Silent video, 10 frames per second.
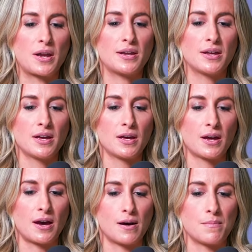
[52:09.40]
when
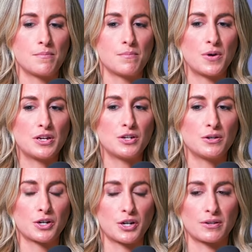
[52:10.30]
um, when you
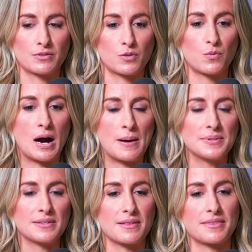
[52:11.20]
look at sort of what
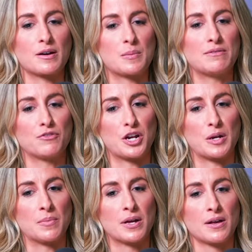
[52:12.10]
happens in the therapy
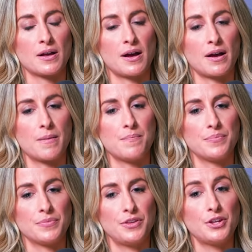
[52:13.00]
room um,